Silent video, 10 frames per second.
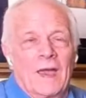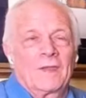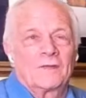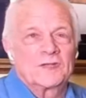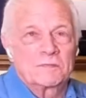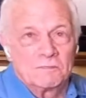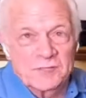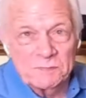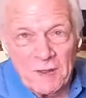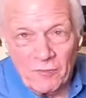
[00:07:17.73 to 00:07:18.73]
I could
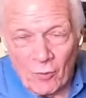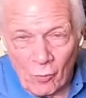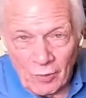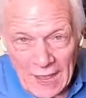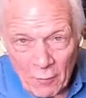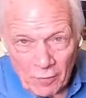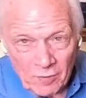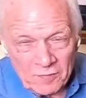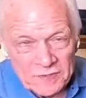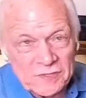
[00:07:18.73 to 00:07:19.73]
spend the whole
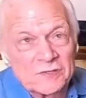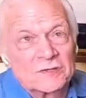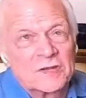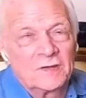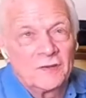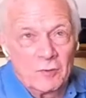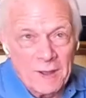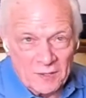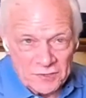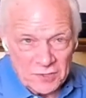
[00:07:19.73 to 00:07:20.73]
hour just telling you
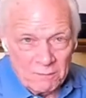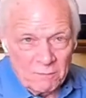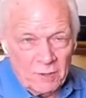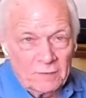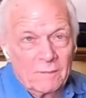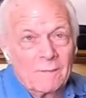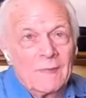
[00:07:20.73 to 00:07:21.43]
about Jim, but